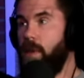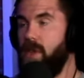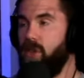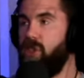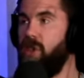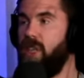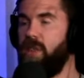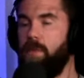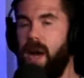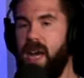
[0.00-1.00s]
I mean, you'll still get
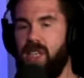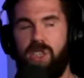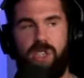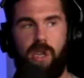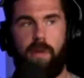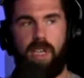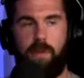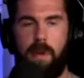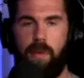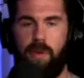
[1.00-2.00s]
some biases there because
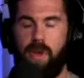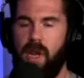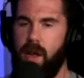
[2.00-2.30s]
people